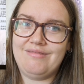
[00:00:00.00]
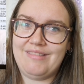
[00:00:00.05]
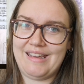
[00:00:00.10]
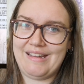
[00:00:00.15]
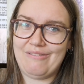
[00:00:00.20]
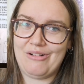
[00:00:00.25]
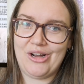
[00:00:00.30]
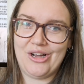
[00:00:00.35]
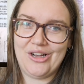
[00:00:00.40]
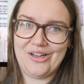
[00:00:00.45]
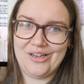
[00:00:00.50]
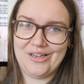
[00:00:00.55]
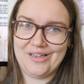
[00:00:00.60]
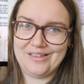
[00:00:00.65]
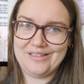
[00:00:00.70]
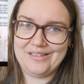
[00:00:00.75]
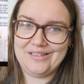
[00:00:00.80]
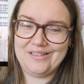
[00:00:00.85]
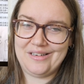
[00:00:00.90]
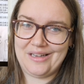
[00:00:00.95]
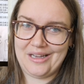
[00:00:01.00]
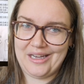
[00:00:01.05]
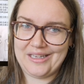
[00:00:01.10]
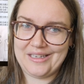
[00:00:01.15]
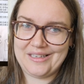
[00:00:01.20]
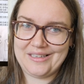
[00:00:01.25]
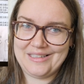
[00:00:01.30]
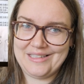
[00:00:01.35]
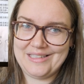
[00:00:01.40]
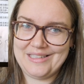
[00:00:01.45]
there are
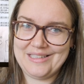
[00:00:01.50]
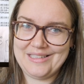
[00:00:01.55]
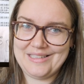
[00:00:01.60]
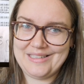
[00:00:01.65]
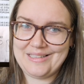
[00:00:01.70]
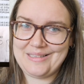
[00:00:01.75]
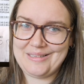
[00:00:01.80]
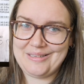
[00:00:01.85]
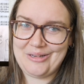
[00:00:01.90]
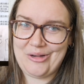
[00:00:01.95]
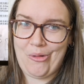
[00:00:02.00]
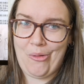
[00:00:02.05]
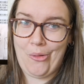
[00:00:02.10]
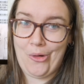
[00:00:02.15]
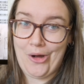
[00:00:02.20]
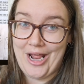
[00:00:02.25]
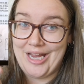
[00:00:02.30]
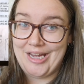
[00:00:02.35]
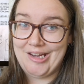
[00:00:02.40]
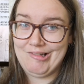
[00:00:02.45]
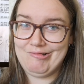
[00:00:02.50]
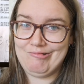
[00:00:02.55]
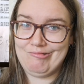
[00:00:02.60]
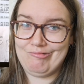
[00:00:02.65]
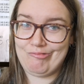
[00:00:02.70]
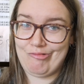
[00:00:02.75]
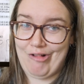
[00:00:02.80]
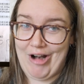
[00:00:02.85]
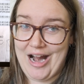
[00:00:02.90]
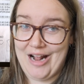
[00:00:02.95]
like quite
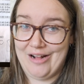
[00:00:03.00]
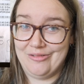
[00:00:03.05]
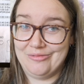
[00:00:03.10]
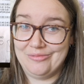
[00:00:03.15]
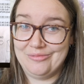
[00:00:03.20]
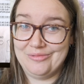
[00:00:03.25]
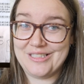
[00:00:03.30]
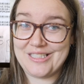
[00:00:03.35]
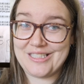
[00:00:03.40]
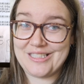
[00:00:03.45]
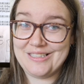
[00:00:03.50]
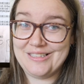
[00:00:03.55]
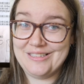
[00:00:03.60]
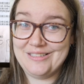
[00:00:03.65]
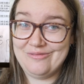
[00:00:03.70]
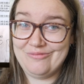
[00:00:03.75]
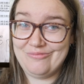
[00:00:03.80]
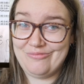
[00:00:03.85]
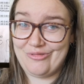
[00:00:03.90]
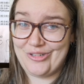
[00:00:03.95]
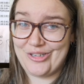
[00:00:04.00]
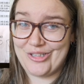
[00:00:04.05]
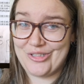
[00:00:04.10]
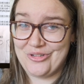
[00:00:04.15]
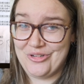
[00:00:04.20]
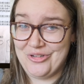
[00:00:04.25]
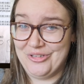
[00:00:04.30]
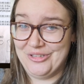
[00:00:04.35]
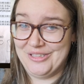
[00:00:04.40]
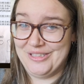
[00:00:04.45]
round,
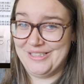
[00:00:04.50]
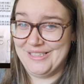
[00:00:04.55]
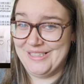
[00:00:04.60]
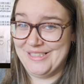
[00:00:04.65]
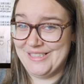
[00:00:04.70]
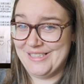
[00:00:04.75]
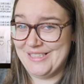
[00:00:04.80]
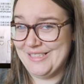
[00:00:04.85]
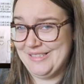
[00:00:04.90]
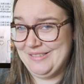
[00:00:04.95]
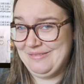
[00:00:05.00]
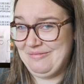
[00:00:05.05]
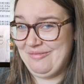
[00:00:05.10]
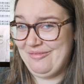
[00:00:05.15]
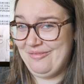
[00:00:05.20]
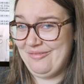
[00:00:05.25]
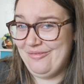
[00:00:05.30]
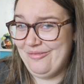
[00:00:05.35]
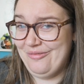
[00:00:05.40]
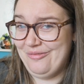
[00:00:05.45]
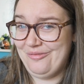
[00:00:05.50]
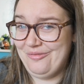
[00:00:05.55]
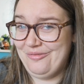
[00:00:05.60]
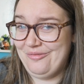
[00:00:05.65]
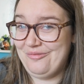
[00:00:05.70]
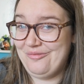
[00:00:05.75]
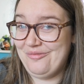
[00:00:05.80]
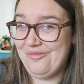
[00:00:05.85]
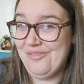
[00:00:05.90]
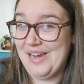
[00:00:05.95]
rotund
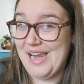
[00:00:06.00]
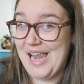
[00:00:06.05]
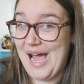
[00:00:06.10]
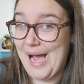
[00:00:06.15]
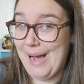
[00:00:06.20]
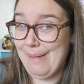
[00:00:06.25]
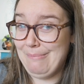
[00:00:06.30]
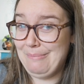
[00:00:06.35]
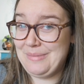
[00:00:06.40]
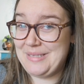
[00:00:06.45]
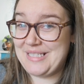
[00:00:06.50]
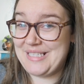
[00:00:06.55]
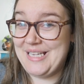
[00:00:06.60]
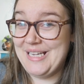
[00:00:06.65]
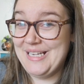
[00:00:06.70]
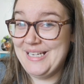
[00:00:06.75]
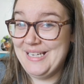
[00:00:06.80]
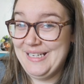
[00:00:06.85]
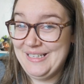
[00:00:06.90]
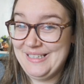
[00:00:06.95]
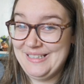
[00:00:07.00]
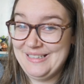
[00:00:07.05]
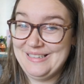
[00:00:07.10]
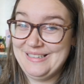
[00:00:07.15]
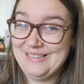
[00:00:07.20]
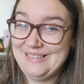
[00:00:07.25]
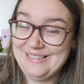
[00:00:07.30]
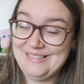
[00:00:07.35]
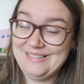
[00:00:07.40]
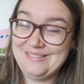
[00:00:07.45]
flaps
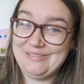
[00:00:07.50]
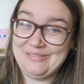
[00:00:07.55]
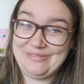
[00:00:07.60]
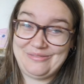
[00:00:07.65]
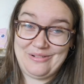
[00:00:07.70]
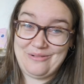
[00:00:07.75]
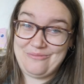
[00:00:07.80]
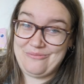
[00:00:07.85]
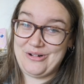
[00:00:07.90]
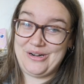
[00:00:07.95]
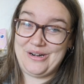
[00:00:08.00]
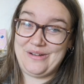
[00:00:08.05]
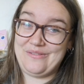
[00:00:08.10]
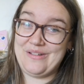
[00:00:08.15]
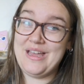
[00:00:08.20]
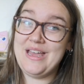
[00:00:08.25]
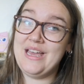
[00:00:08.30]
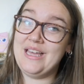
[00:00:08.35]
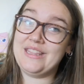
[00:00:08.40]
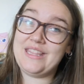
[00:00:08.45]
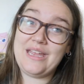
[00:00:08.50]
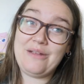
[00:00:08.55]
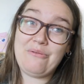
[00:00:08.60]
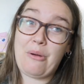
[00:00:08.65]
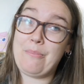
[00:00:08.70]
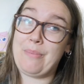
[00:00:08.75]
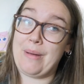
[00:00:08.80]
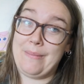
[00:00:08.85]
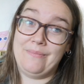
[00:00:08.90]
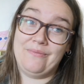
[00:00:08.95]
for want of, they
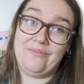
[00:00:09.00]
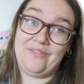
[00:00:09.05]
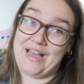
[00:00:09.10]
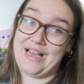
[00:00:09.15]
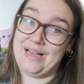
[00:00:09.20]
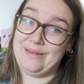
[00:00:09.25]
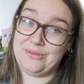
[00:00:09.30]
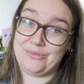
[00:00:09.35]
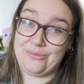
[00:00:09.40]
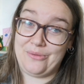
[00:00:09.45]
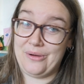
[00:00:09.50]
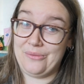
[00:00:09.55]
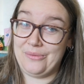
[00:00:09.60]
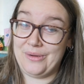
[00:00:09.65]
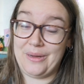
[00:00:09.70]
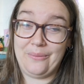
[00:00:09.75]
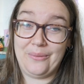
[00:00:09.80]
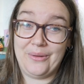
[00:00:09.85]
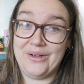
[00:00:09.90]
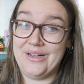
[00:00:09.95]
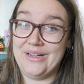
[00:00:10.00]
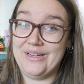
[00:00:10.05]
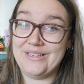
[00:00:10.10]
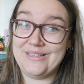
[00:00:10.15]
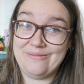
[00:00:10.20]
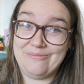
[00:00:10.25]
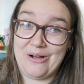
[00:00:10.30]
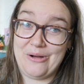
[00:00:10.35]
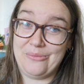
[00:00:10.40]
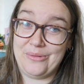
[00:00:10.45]
were bum flaps while we were
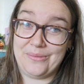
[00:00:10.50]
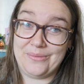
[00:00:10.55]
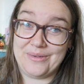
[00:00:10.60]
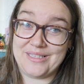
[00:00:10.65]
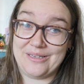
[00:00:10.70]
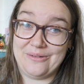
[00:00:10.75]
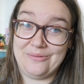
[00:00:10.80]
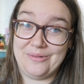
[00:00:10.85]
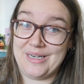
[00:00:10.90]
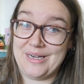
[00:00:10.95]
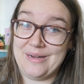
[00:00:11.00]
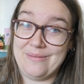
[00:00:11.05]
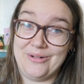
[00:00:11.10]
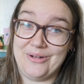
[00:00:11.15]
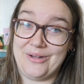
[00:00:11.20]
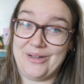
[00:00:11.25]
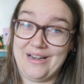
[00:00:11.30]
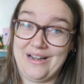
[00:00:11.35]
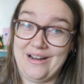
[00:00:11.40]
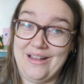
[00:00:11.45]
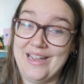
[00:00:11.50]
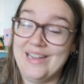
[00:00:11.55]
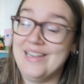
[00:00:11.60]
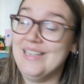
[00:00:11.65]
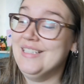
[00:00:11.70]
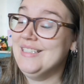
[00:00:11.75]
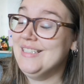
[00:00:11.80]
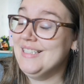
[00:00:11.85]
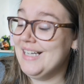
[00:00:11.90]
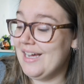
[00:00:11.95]
while we were sewing, I'm not gonna lie.
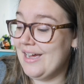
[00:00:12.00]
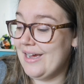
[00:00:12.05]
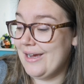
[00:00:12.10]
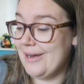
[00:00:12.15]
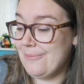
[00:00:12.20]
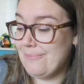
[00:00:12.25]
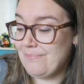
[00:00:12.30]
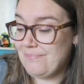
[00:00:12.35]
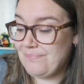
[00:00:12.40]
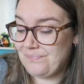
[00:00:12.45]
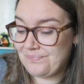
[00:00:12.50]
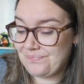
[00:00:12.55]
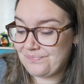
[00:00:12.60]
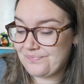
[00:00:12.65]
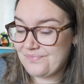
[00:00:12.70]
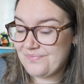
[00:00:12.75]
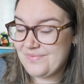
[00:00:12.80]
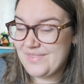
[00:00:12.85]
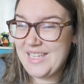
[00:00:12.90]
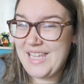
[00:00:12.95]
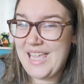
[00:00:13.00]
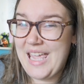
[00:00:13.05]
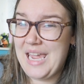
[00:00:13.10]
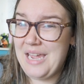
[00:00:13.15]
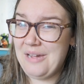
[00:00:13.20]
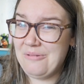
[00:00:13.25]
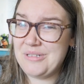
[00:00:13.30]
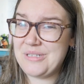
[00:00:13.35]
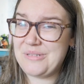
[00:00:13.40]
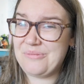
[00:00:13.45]
Um
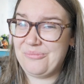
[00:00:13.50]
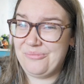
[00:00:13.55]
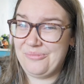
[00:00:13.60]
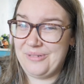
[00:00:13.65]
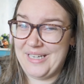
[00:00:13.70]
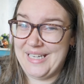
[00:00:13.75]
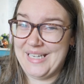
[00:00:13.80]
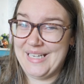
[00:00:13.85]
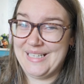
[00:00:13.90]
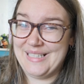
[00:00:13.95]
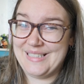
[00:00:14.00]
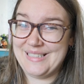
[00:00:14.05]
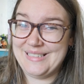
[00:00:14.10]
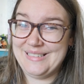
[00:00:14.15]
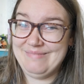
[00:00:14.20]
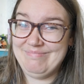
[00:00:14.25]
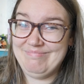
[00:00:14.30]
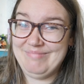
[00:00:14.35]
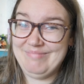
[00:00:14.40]
it was weird.